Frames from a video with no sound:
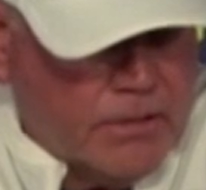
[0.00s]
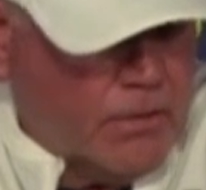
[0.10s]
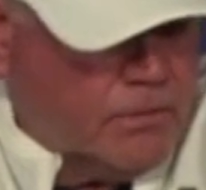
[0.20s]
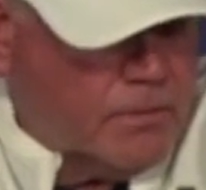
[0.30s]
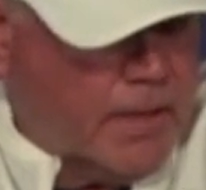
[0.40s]

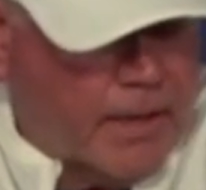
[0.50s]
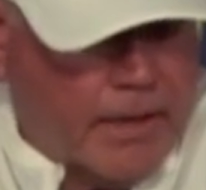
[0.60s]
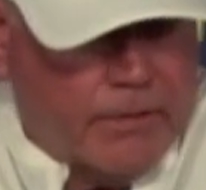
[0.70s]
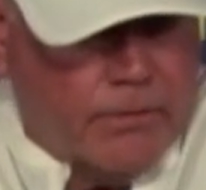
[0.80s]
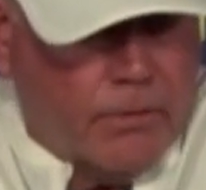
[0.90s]
So
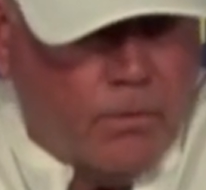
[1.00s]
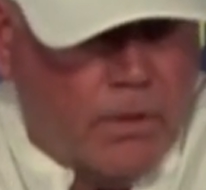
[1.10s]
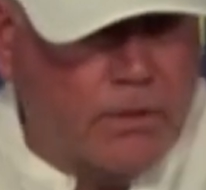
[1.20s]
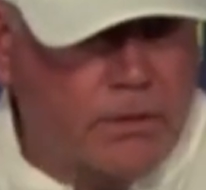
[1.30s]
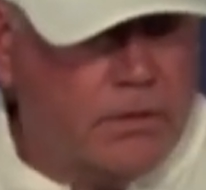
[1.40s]
I, I don't know
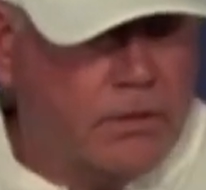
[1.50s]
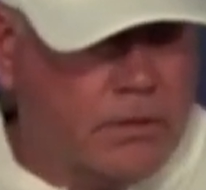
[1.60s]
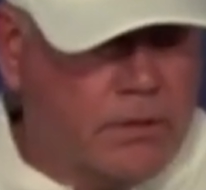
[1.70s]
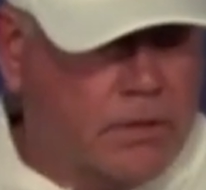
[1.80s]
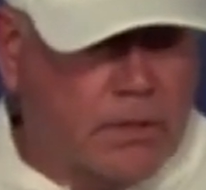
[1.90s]
what,
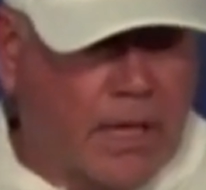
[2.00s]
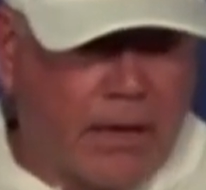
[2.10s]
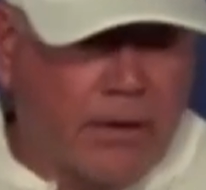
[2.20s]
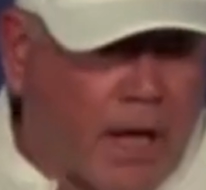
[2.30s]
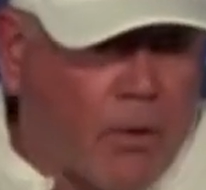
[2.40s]

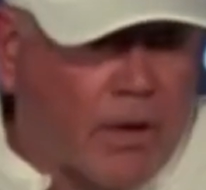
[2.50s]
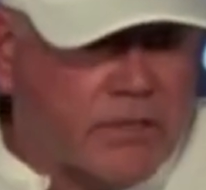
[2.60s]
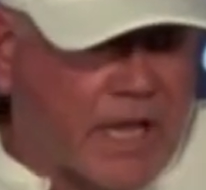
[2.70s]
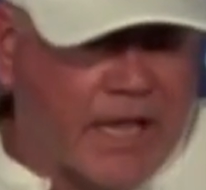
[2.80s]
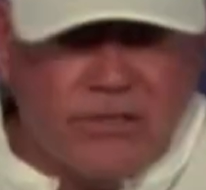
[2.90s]
I don't know how
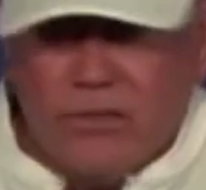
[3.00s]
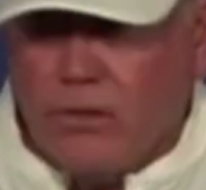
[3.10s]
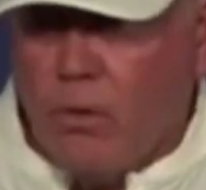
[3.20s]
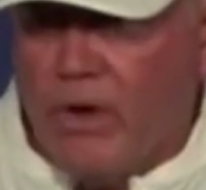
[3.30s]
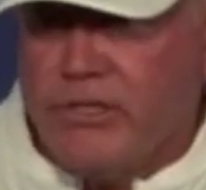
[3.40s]
else to answer
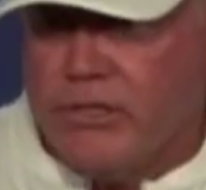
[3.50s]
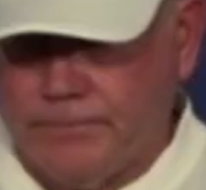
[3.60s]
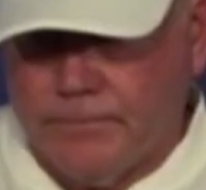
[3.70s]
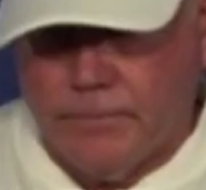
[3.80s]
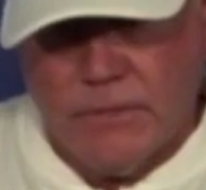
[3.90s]
the question.
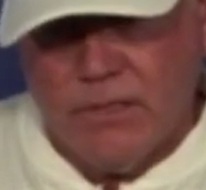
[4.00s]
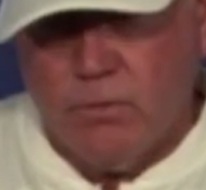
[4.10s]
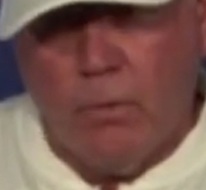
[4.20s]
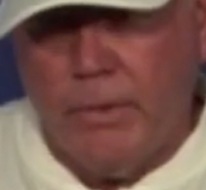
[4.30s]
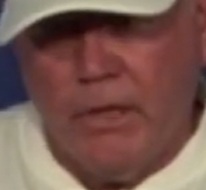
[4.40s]
This
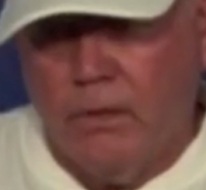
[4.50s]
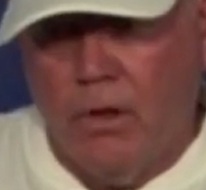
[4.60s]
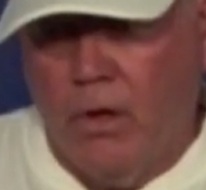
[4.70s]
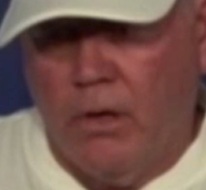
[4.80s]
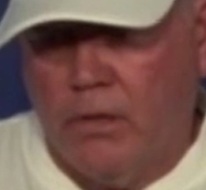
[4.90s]
won't be a
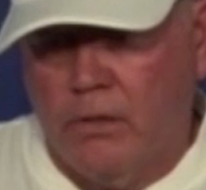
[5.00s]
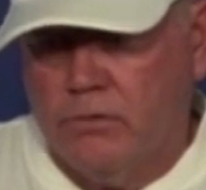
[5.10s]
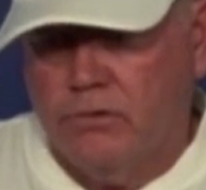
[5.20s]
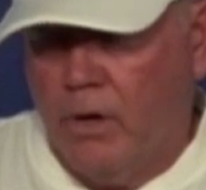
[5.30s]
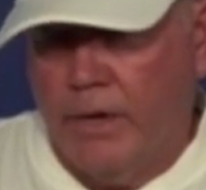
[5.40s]
long,
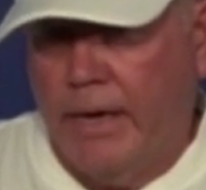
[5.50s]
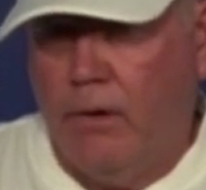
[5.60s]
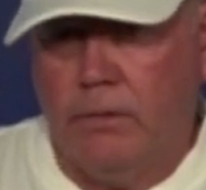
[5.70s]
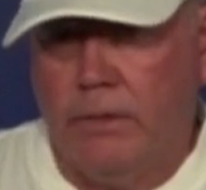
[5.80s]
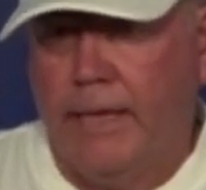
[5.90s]
drawn
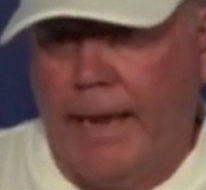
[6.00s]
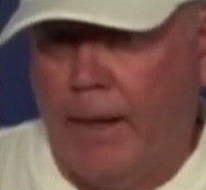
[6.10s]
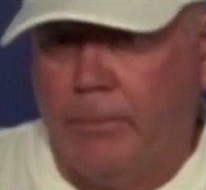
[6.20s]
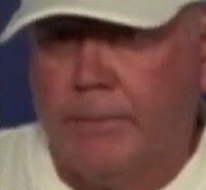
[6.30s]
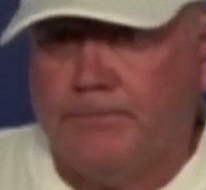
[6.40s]
out camp.